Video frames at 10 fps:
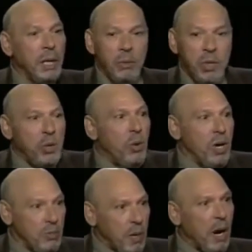And when you
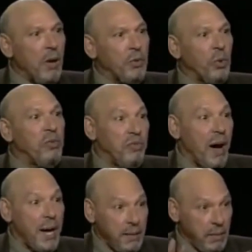watch Picasso
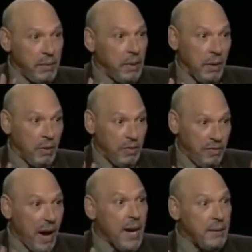find
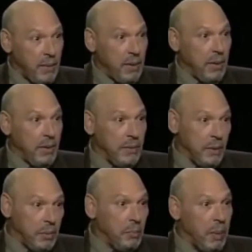
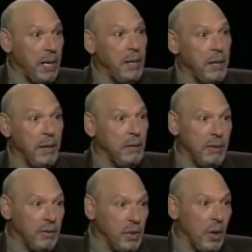the painting,
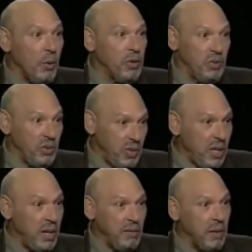he doesn't always
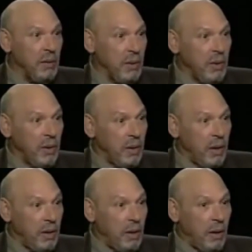succeed even.
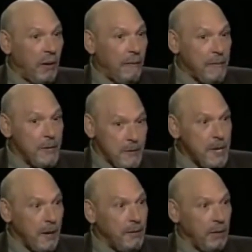And
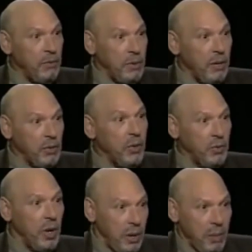that's
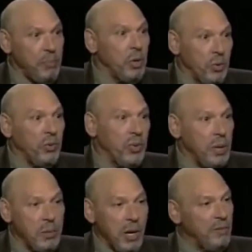good. So I approach with the
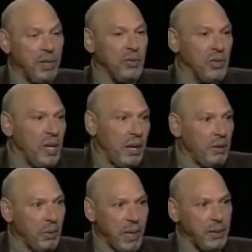same confidence as
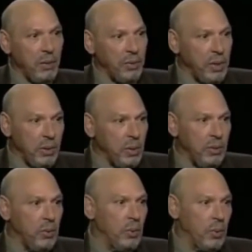that. Otherwise, I don't think you
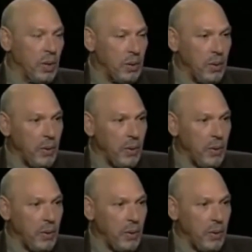can do the work.